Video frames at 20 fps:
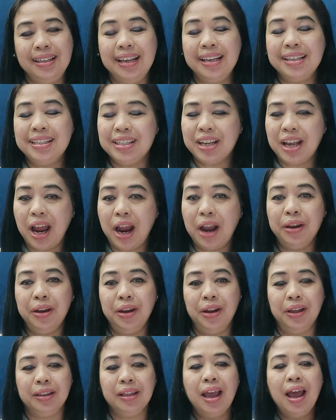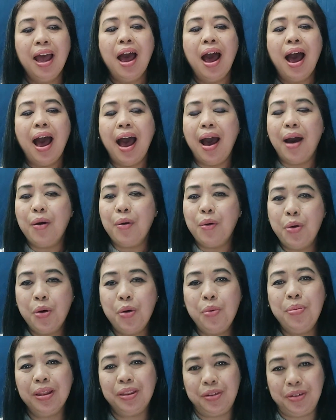Iscariot,
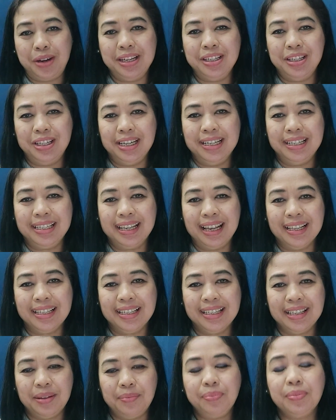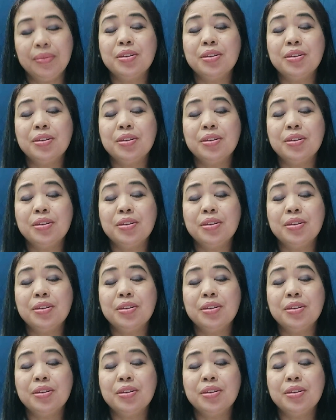who betrayed Jesus.